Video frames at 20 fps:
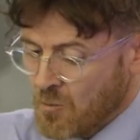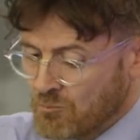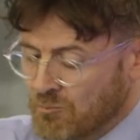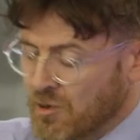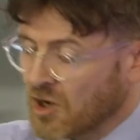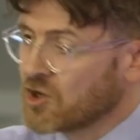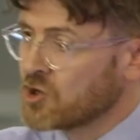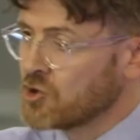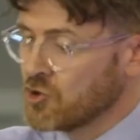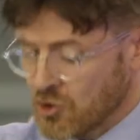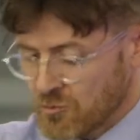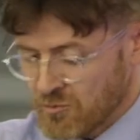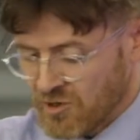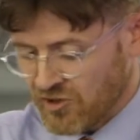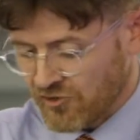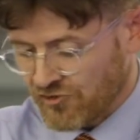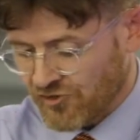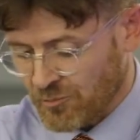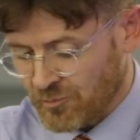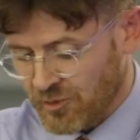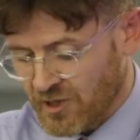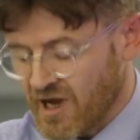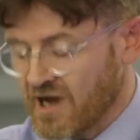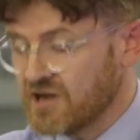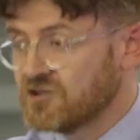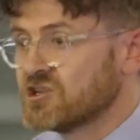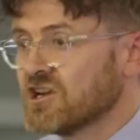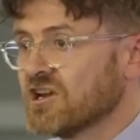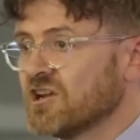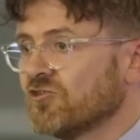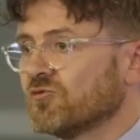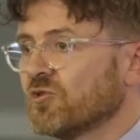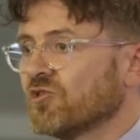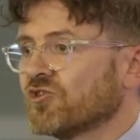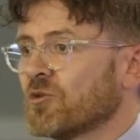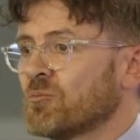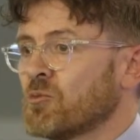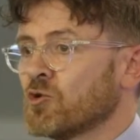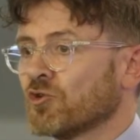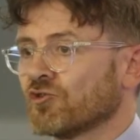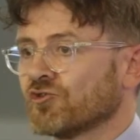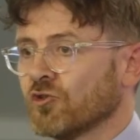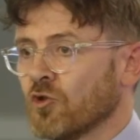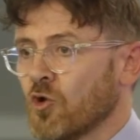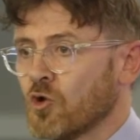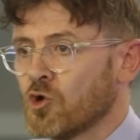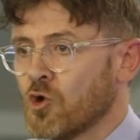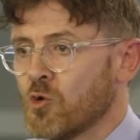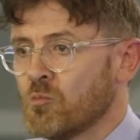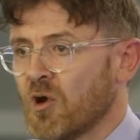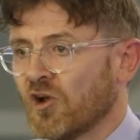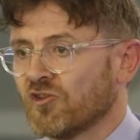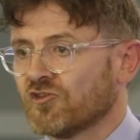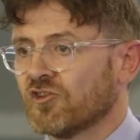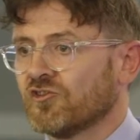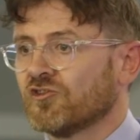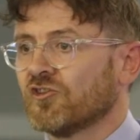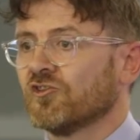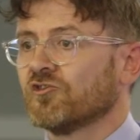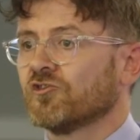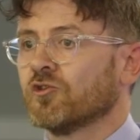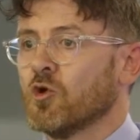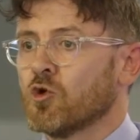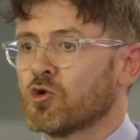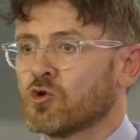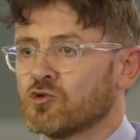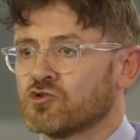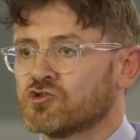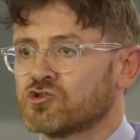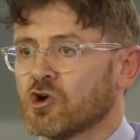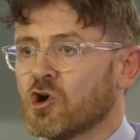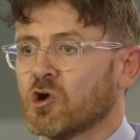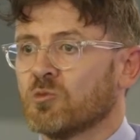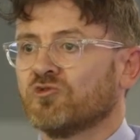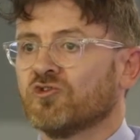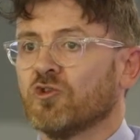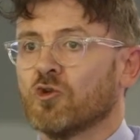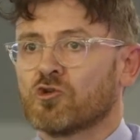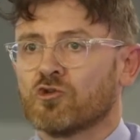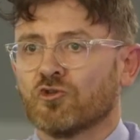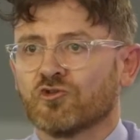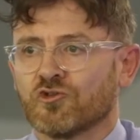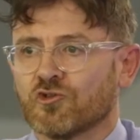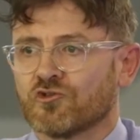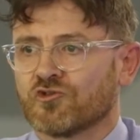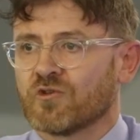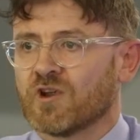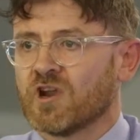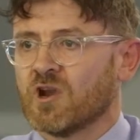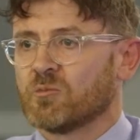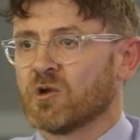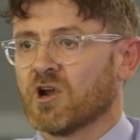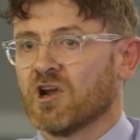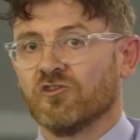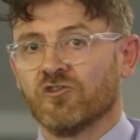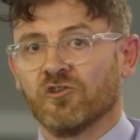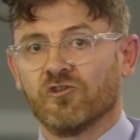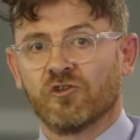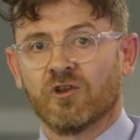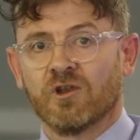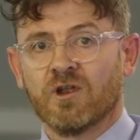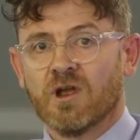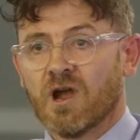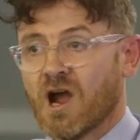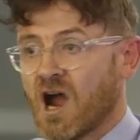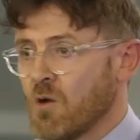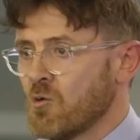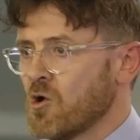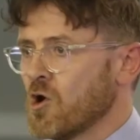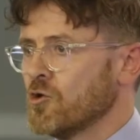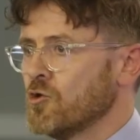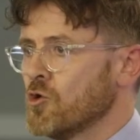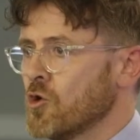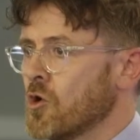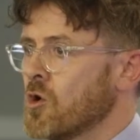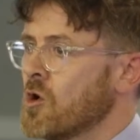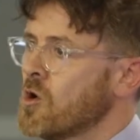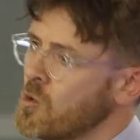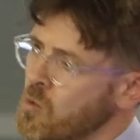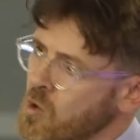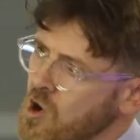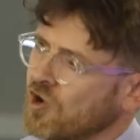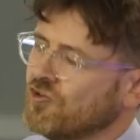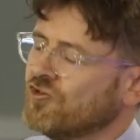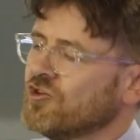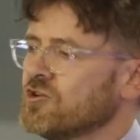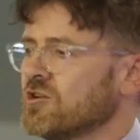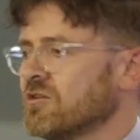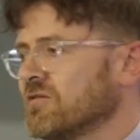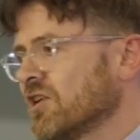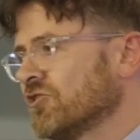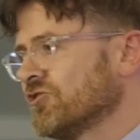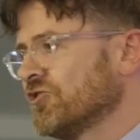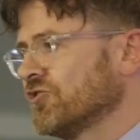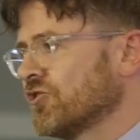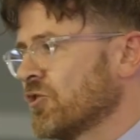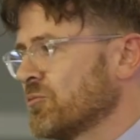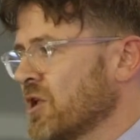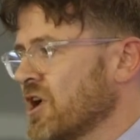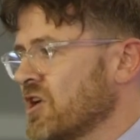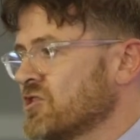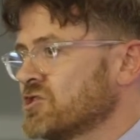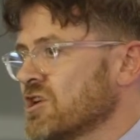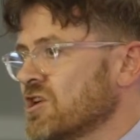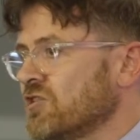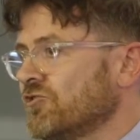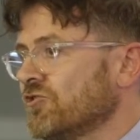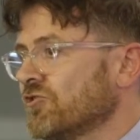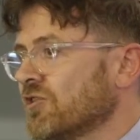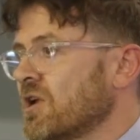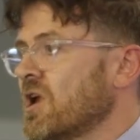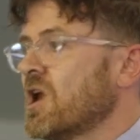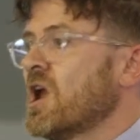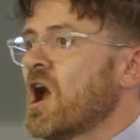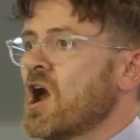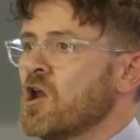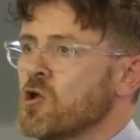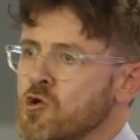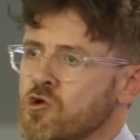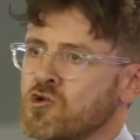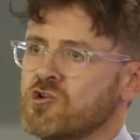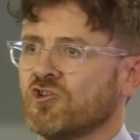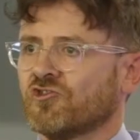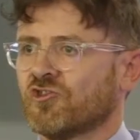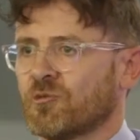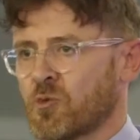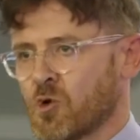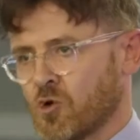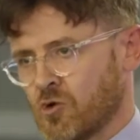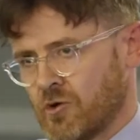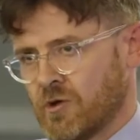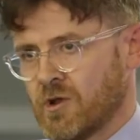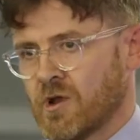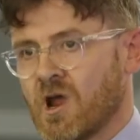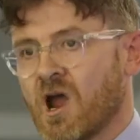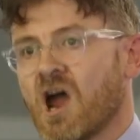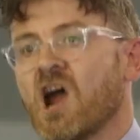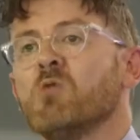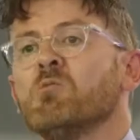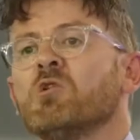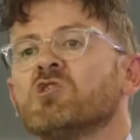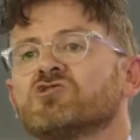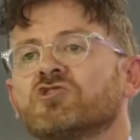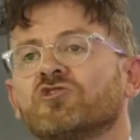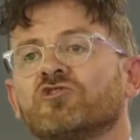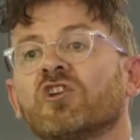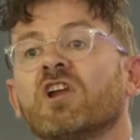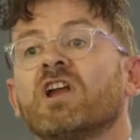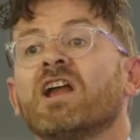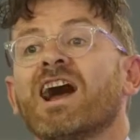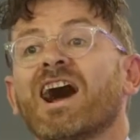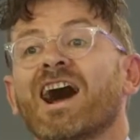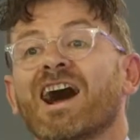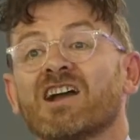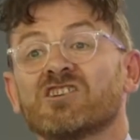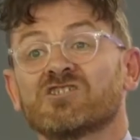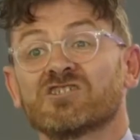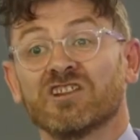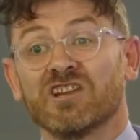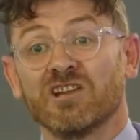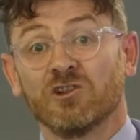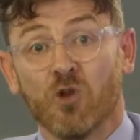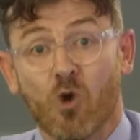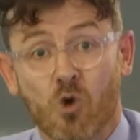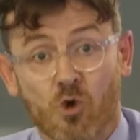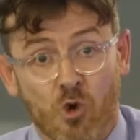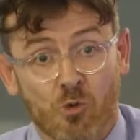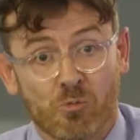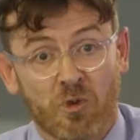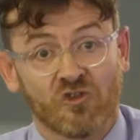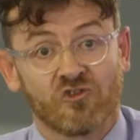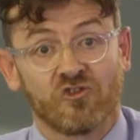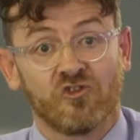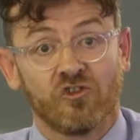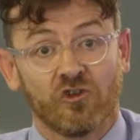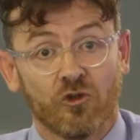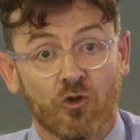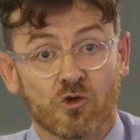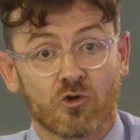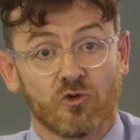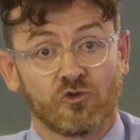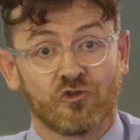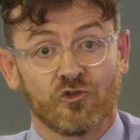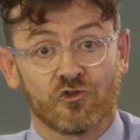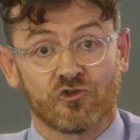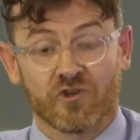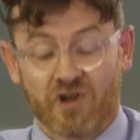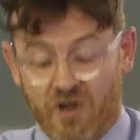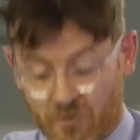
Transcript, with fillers: Procurement and supply chains which supports local businesses, local jobs, local social enterprises. I want to know, what is the university's supply chains and who are you supporting? How much is actually local businesses and local social